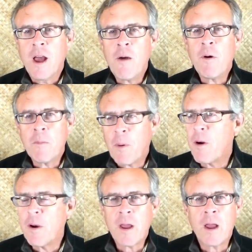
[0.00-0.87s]
I want a
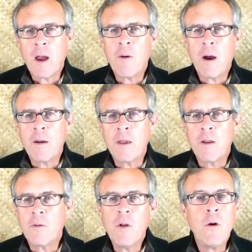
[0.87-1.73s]
party, I, I, I,
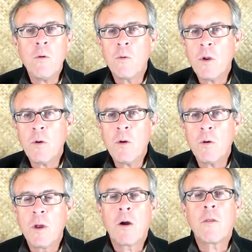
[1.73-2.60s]
you know, no, no, no.